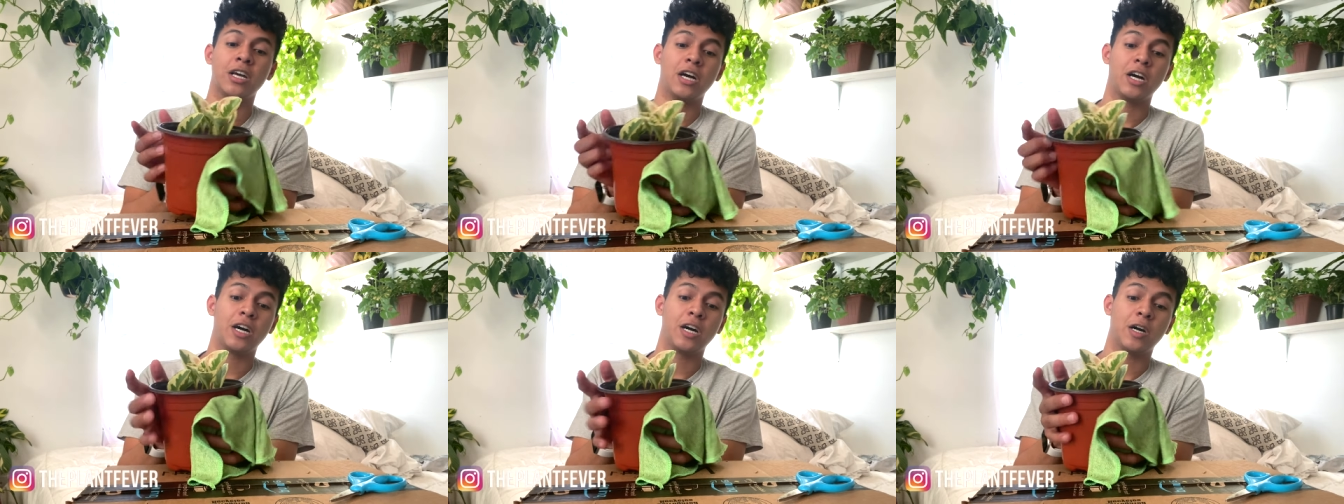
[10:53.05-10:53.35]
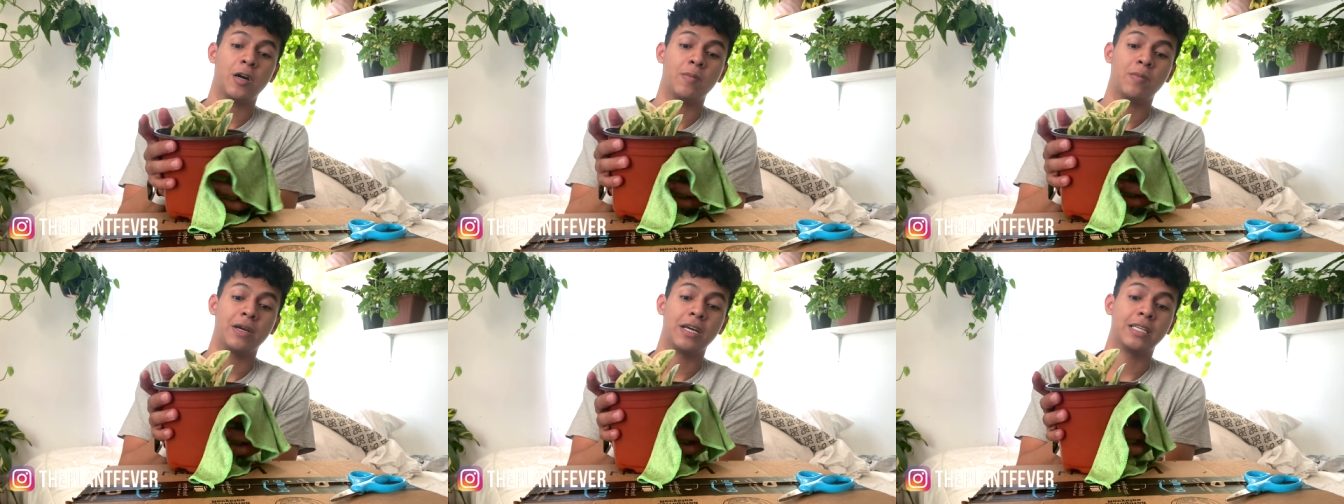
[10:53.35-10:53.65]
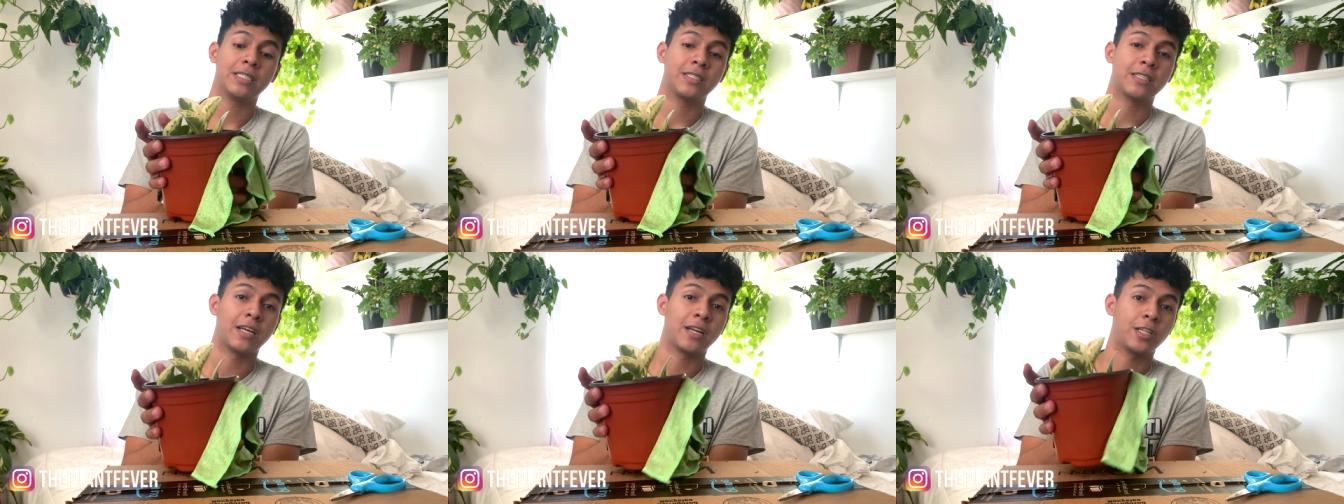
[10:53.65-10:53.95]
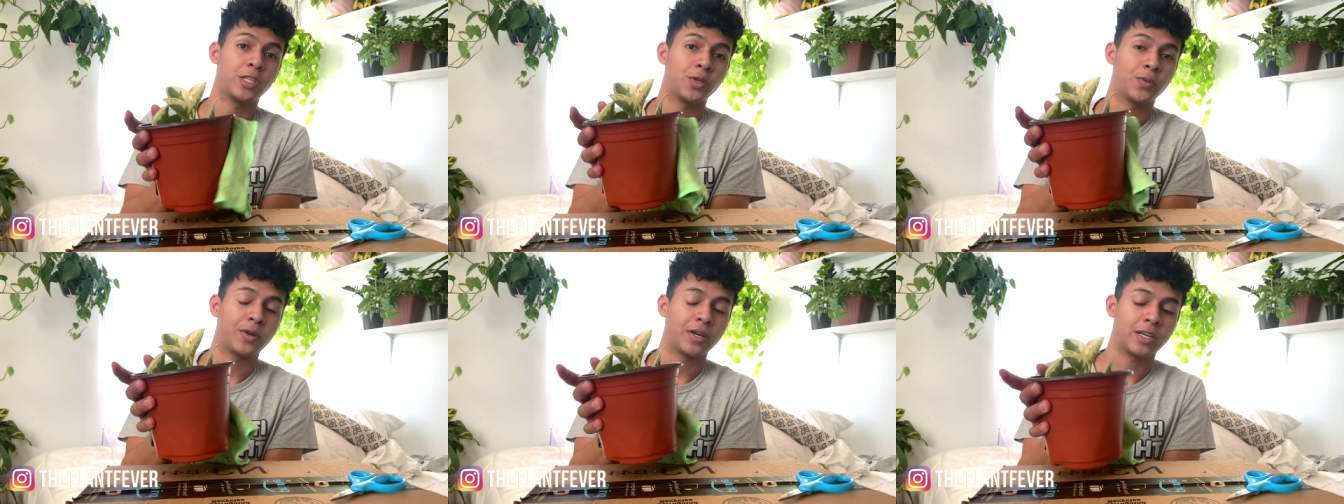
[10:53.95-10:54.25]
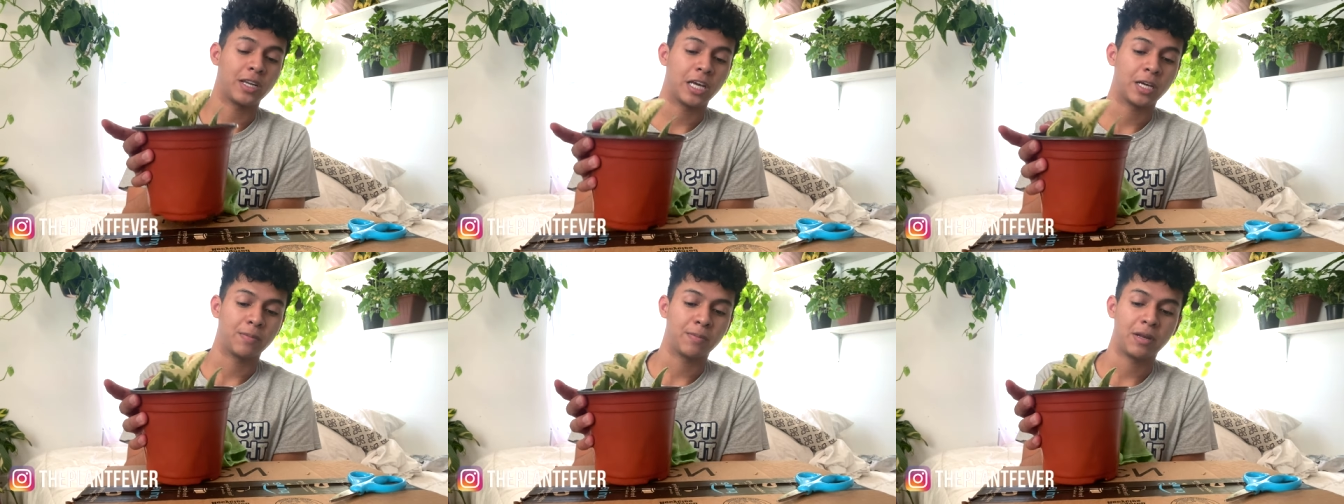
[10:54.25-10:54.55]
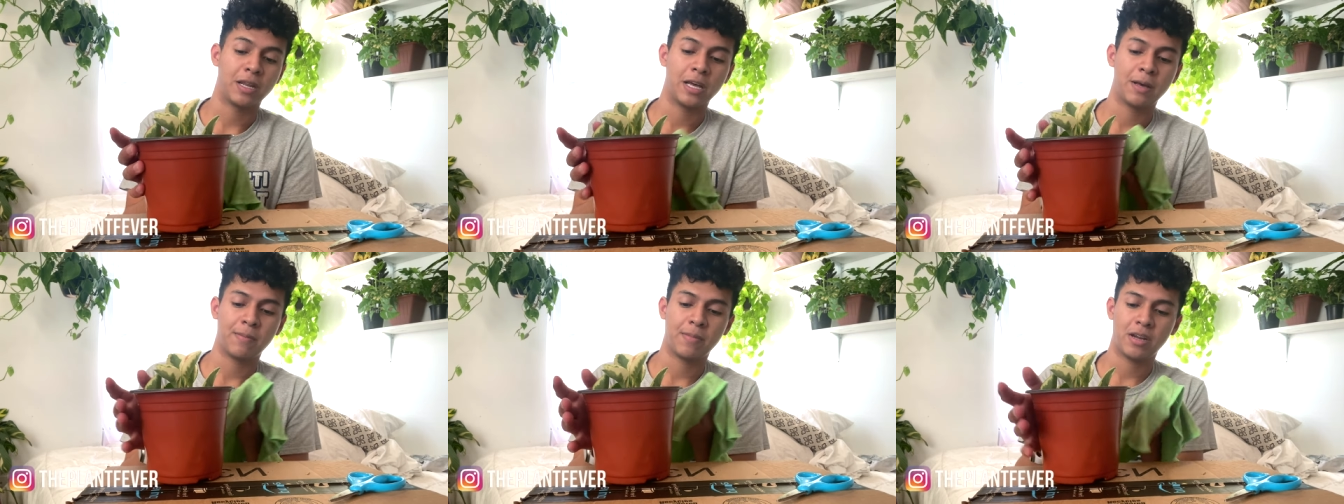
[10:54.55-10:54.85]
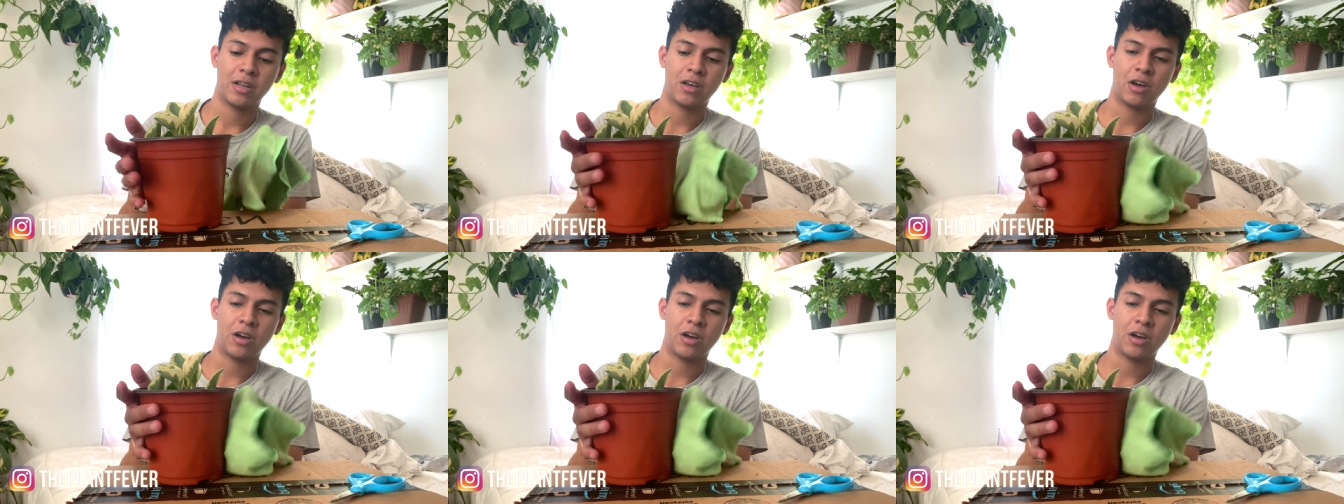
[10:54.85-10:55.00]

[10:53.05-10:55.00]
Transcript: um, it's not a direct light plant, but I,